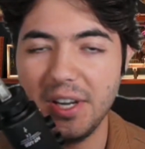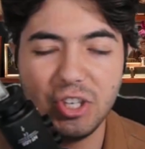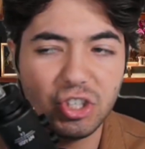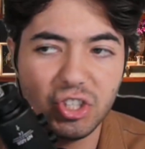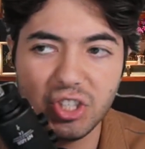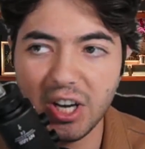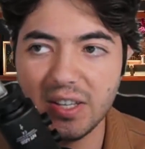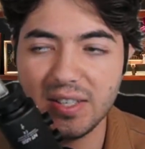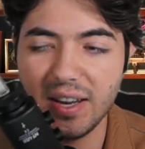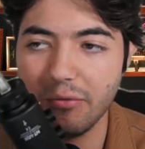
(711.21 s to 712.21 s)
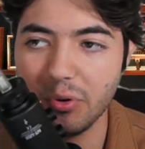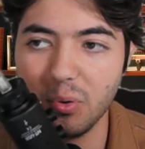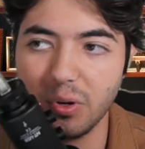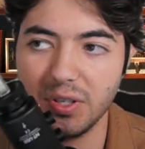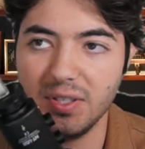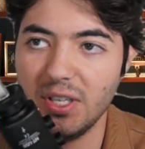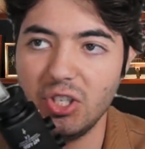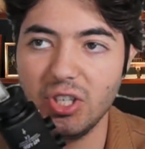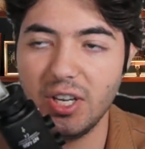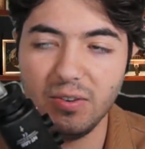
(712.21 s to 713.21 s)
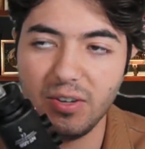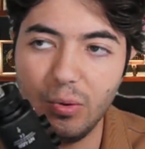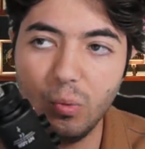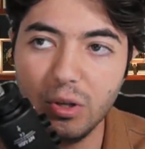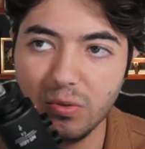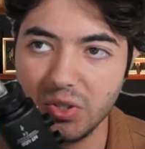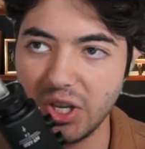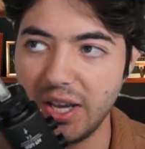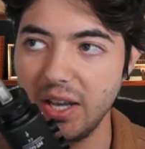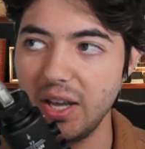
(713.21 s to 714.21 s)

It just does in every organization. I don't care what you say.